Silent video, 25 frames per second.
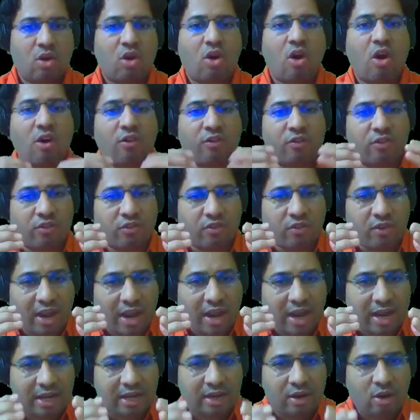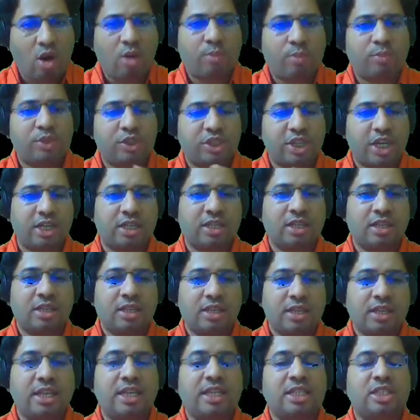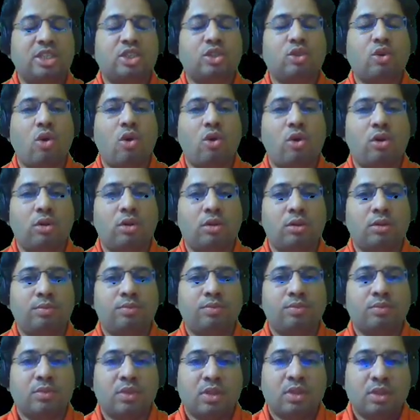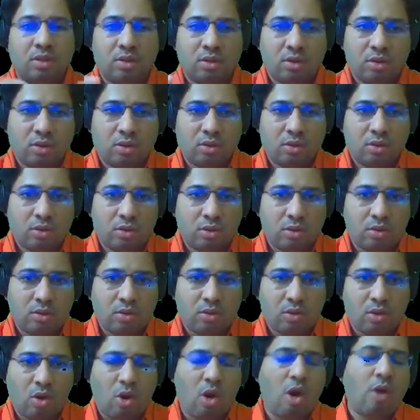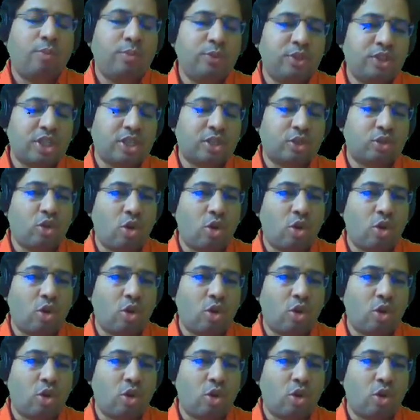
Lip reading: of an object is called object